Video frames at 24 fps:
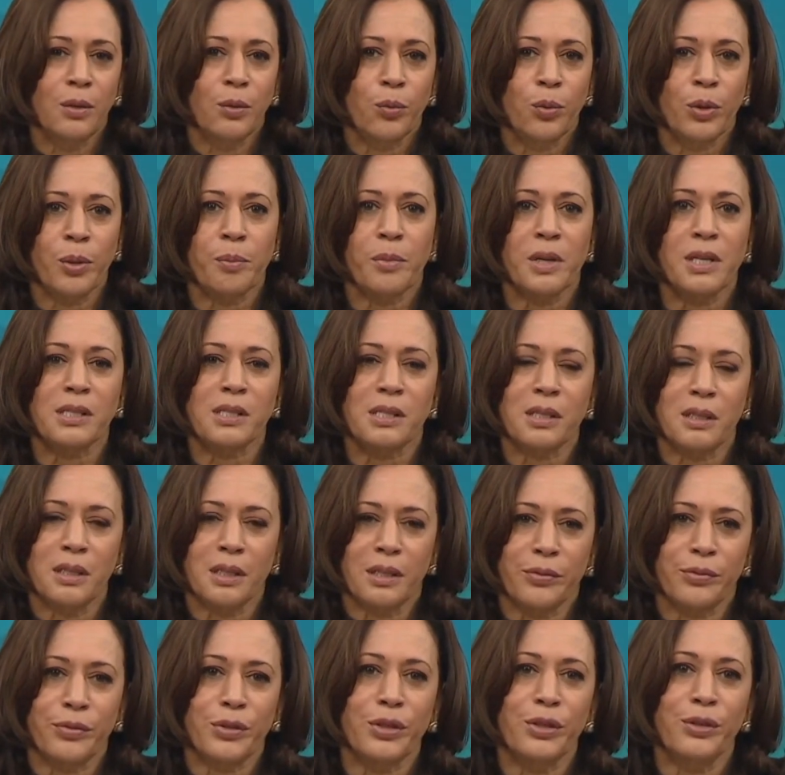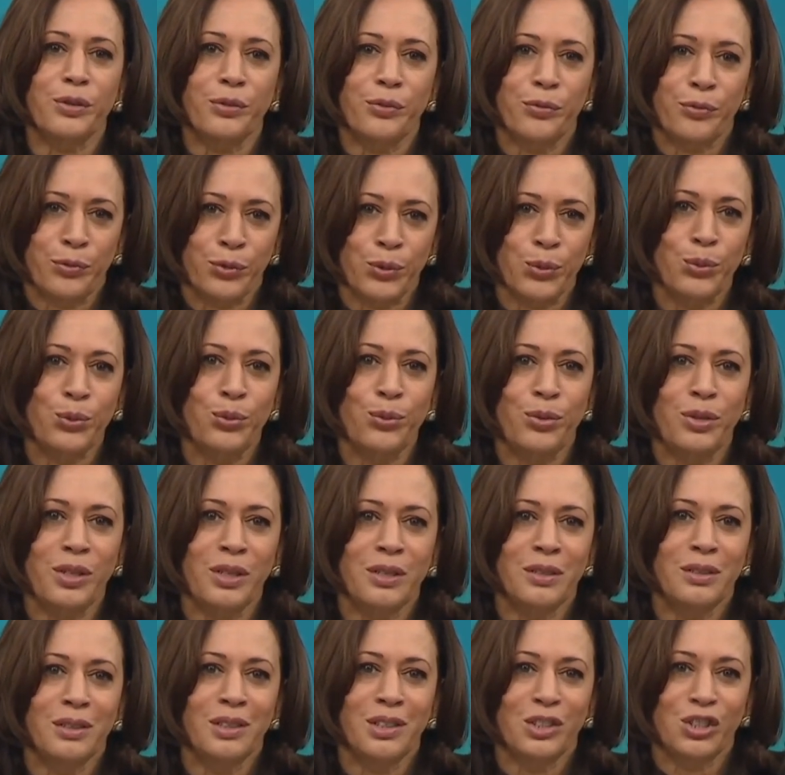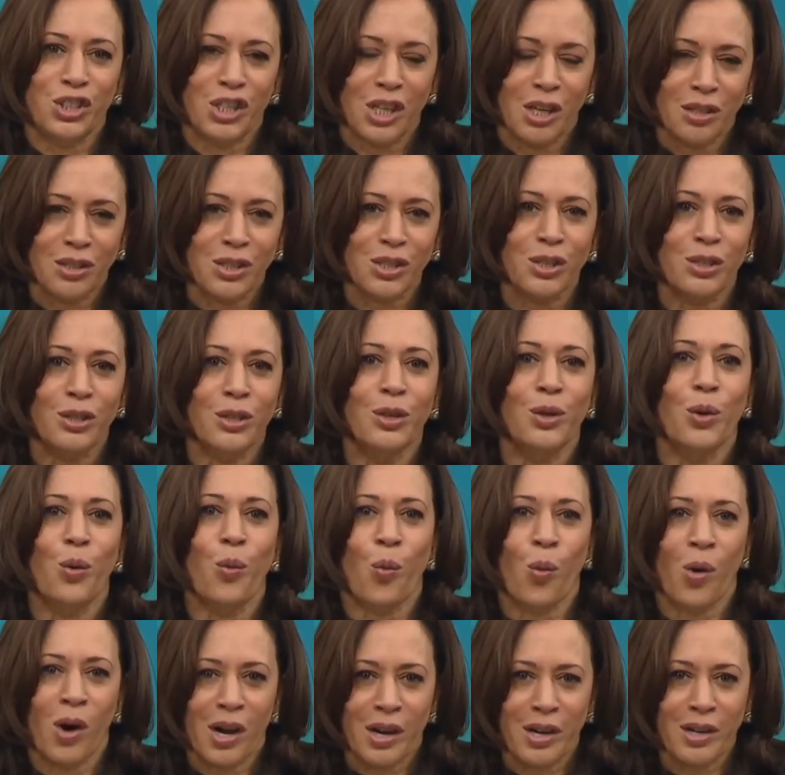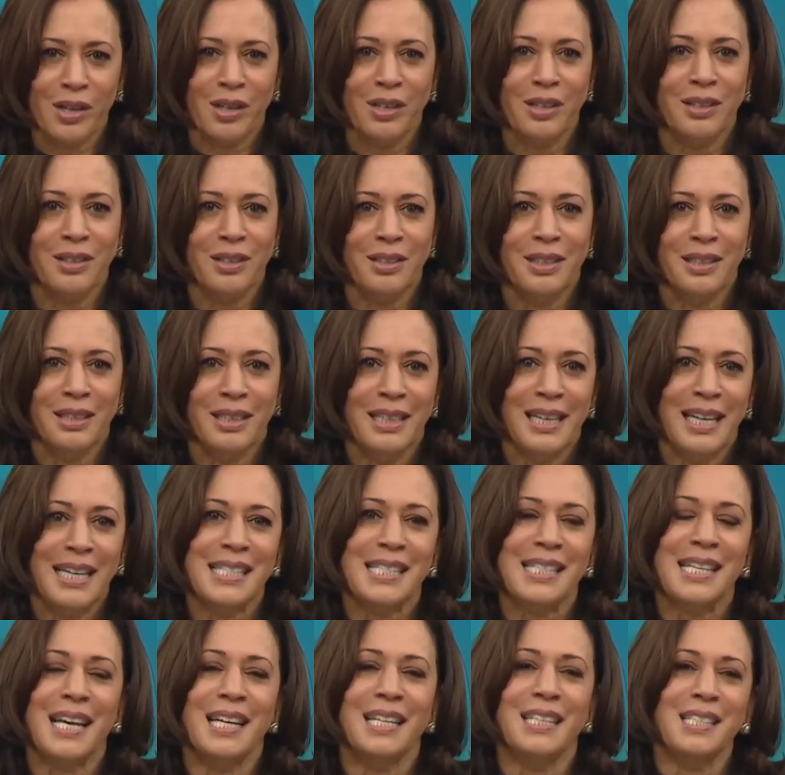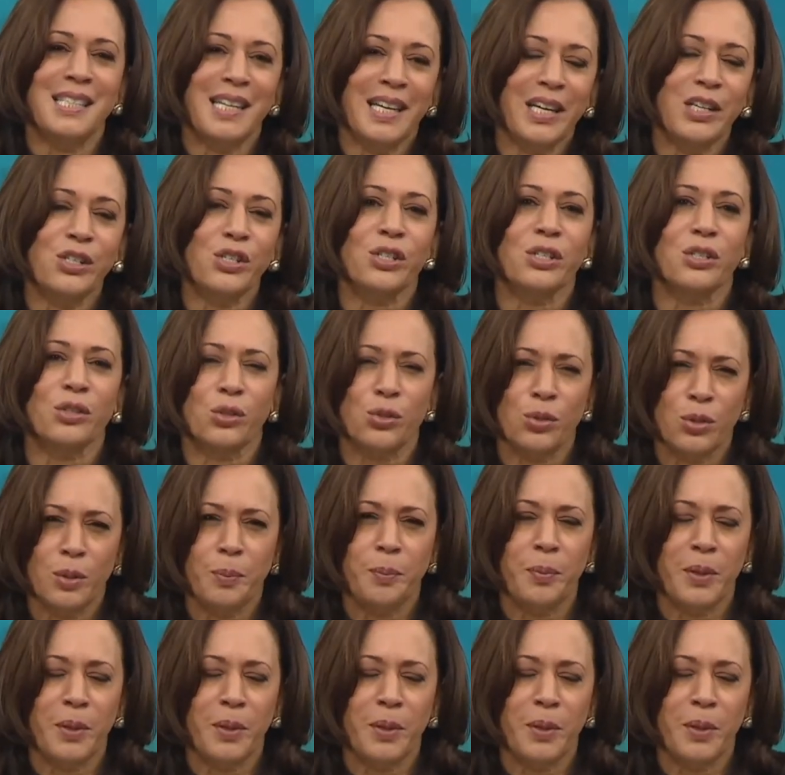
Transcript: we must deliver food, shelter, water, and sanitation to the